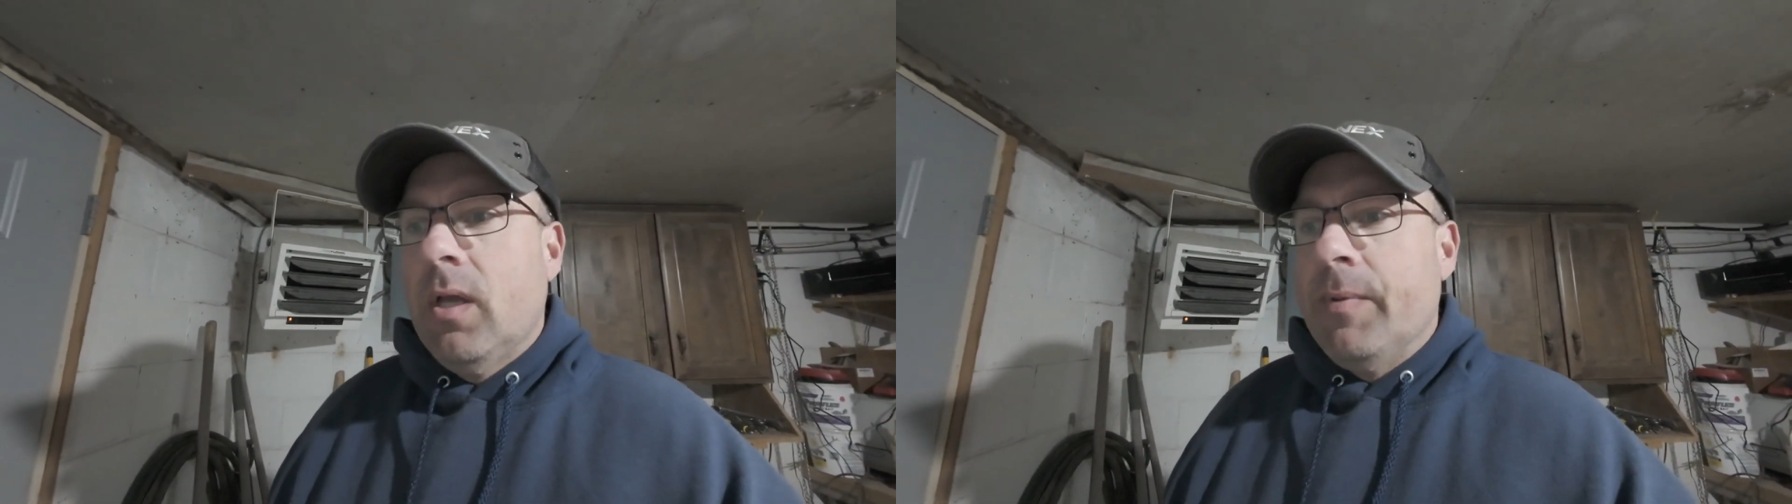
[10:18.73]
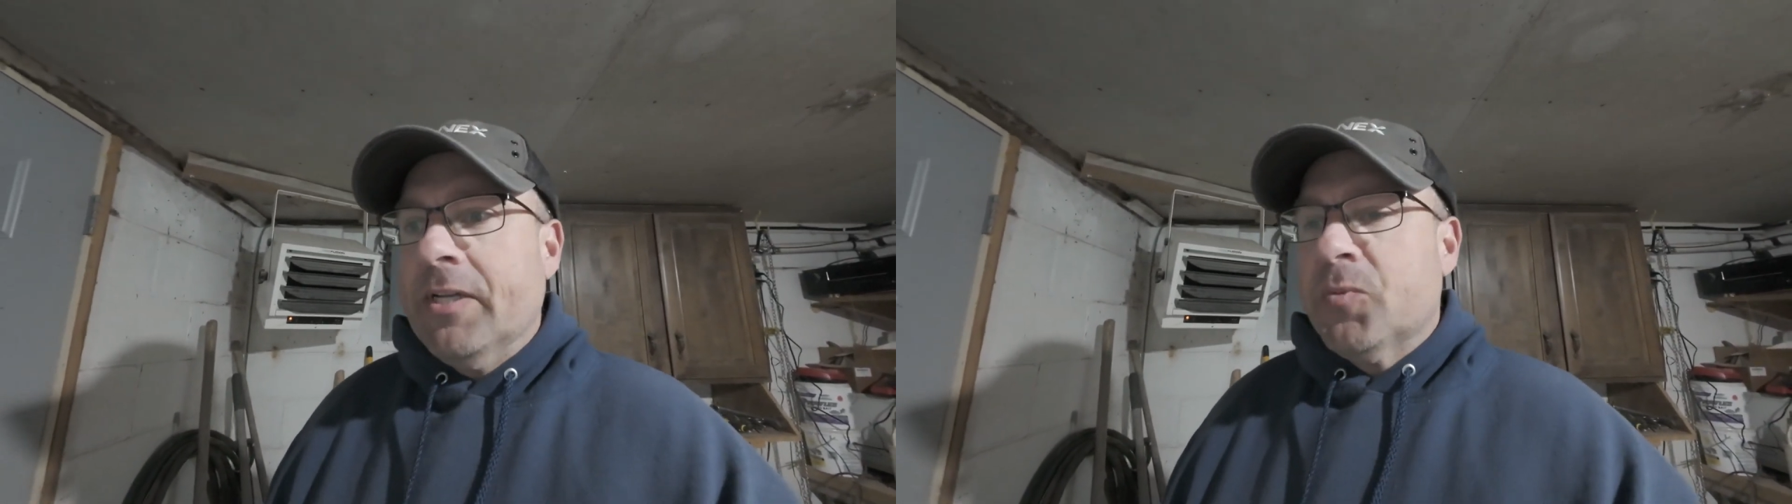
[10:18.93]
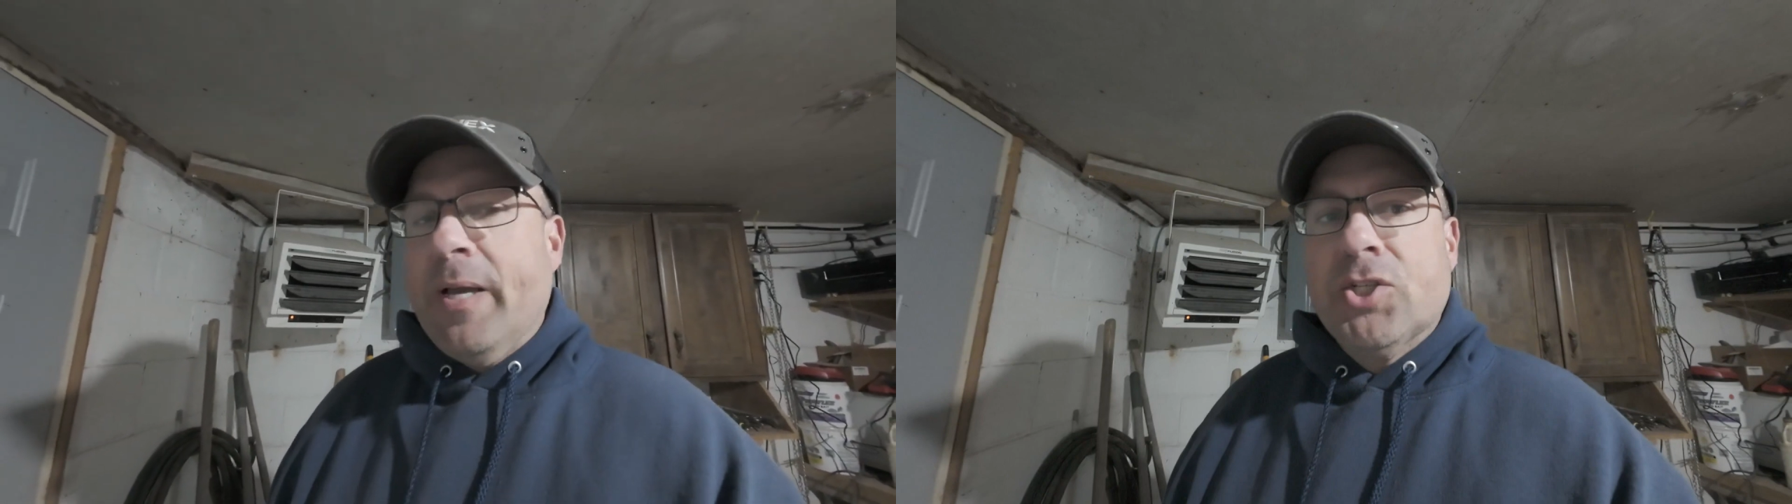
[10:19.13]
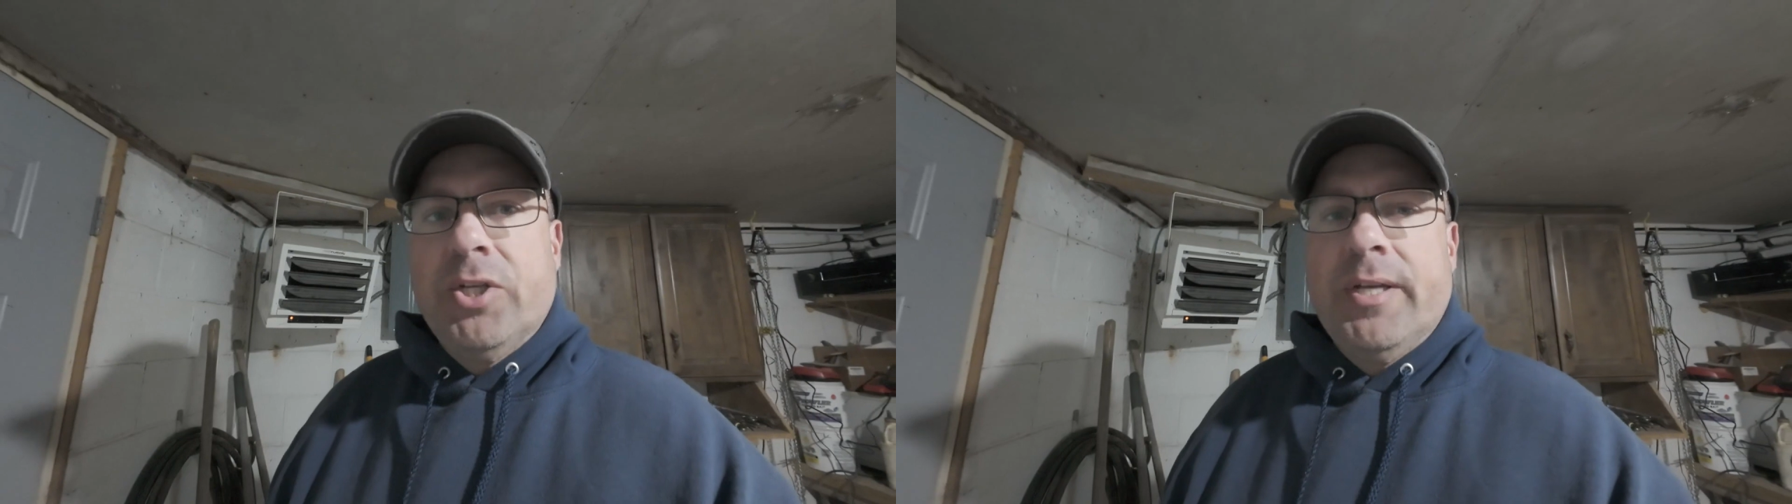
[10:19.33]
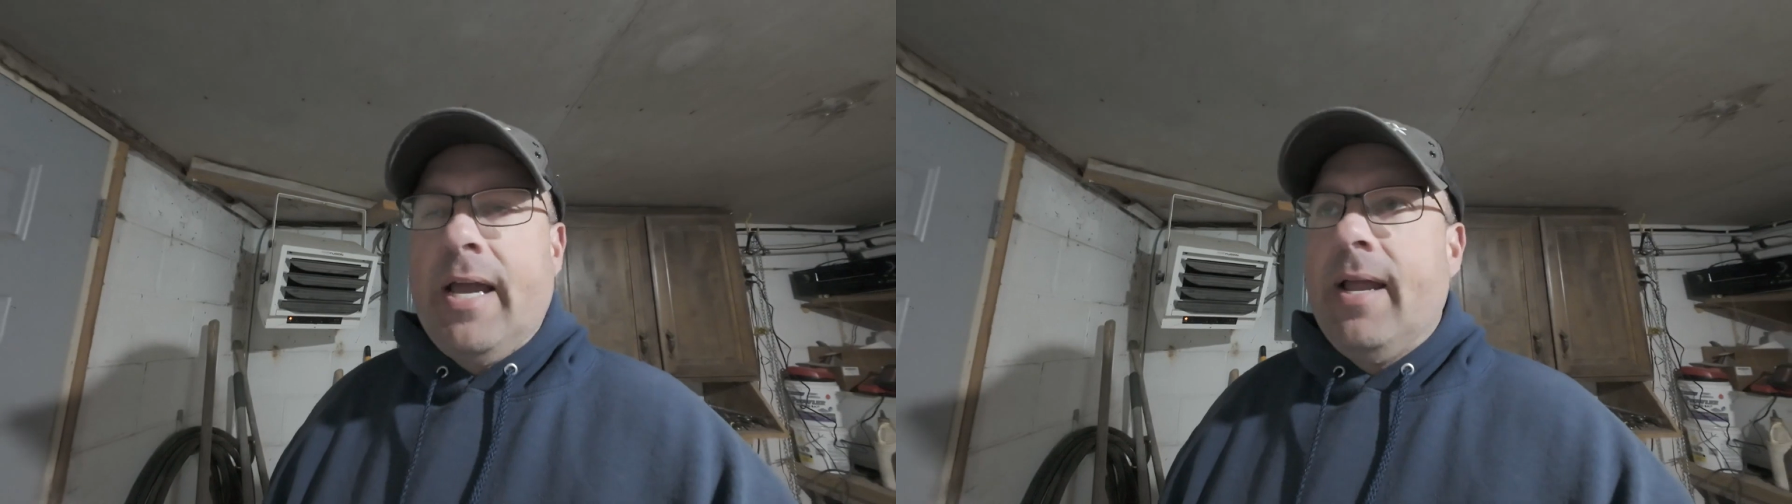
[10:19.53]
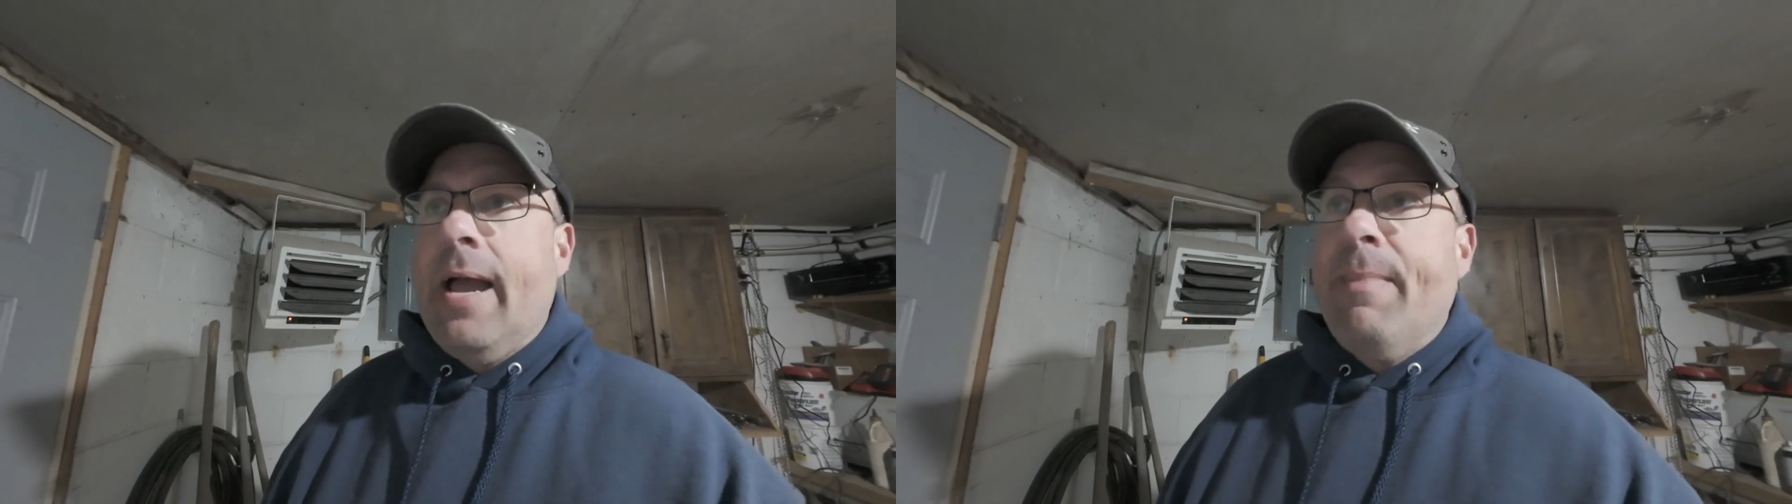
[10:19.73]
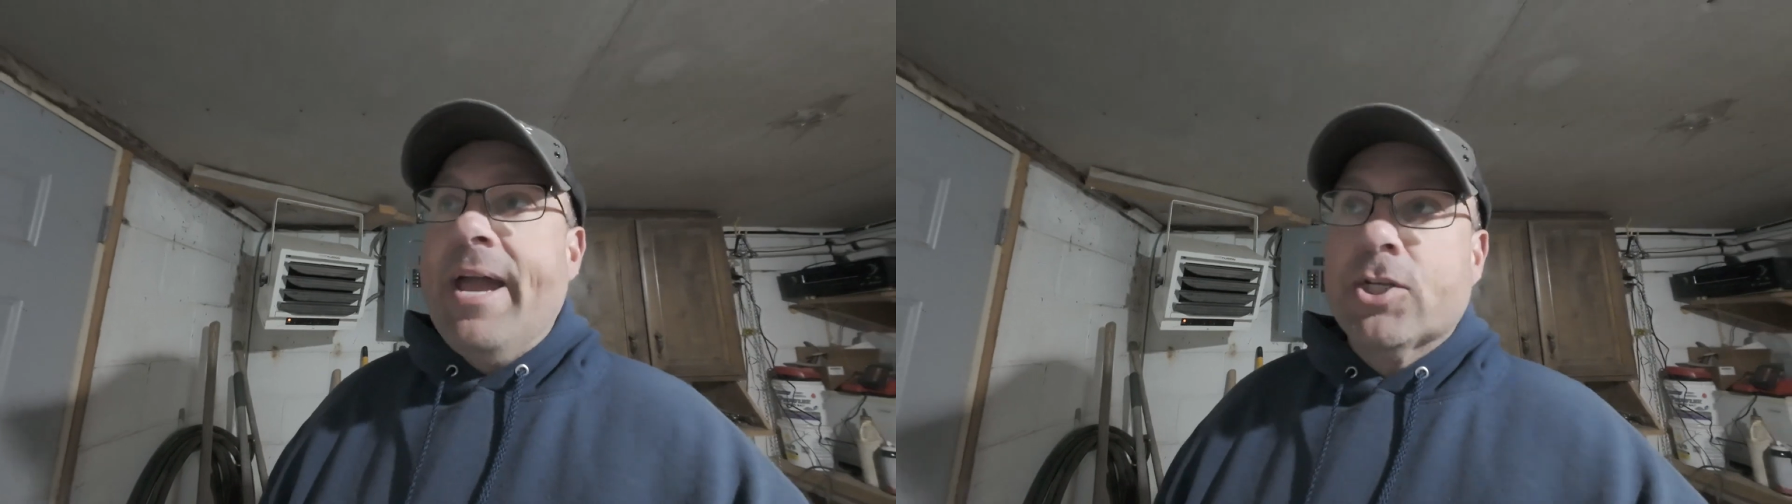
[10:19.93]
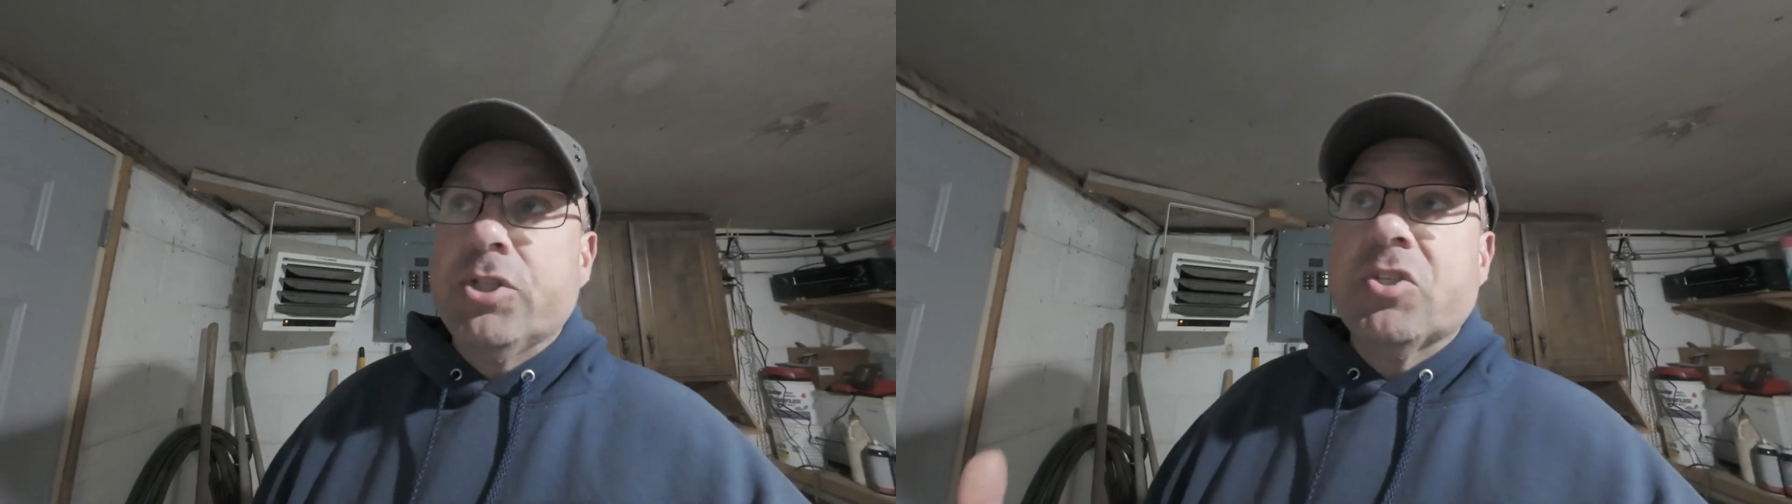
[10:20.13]
I mean, especially I'm
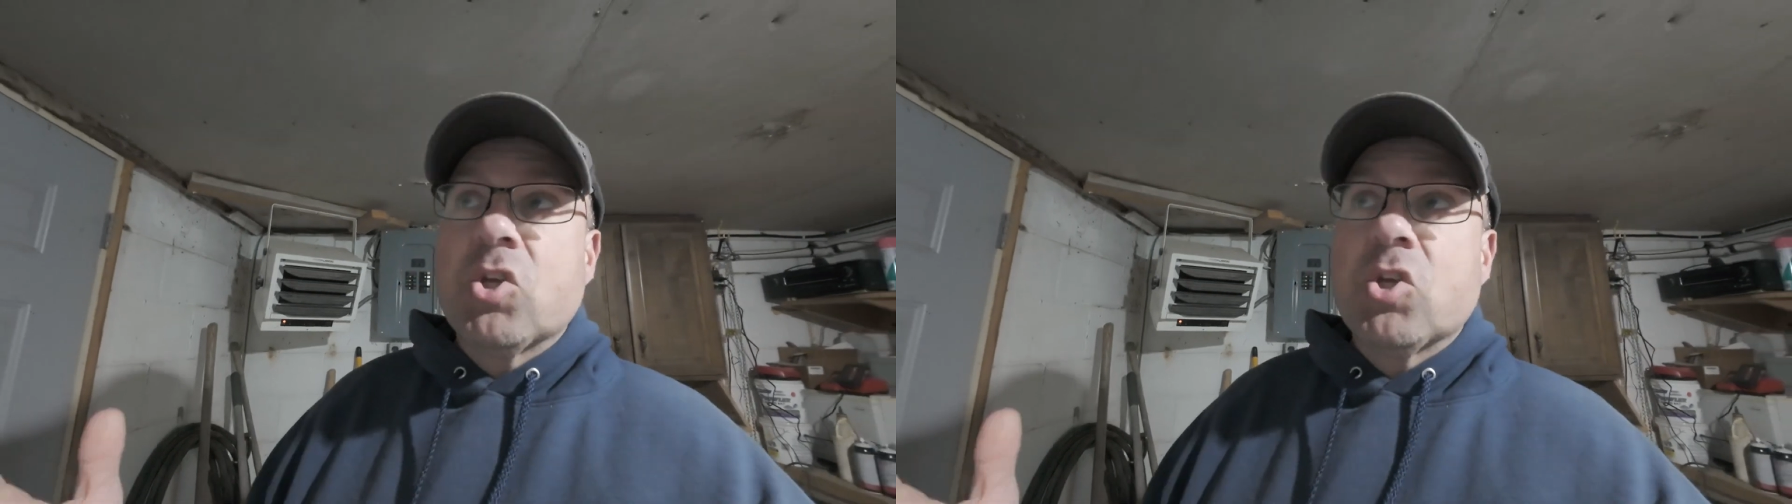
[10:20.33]
actually